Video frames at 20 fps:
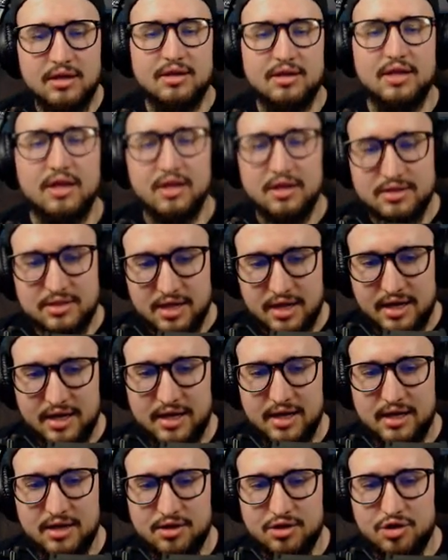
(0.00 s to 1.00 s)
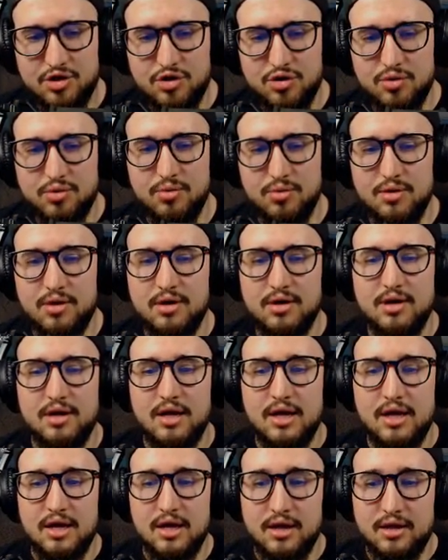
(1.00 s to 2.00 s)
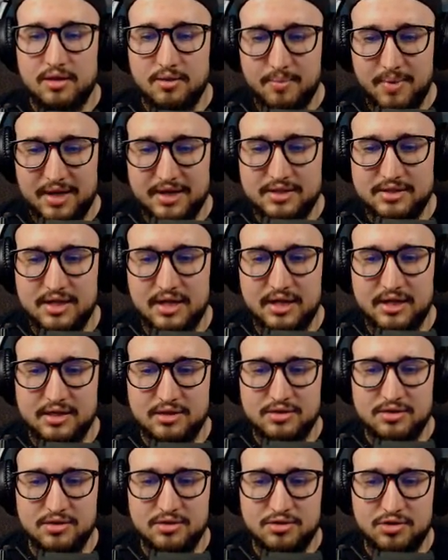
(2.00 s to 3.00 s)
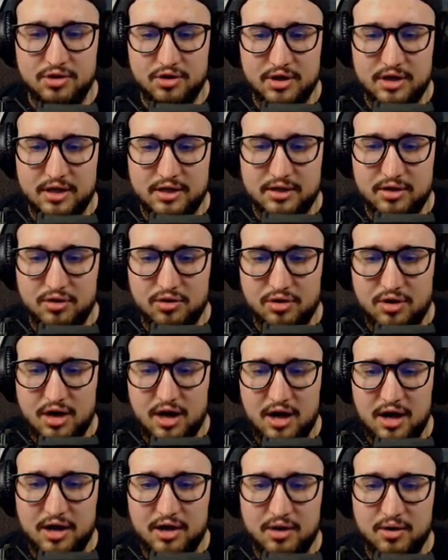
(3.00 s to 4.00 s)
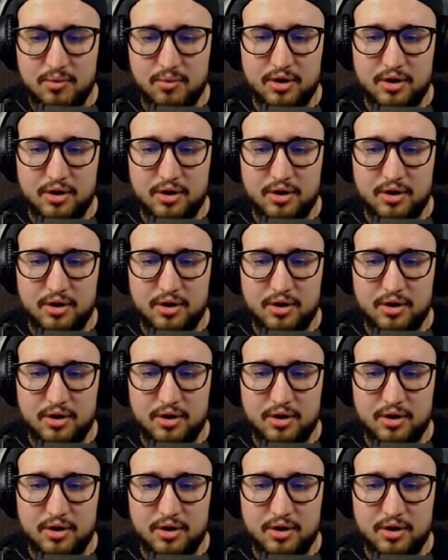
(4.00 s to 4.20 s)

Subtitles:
Now let's get into the mic settings. So you're going to hit the little cog.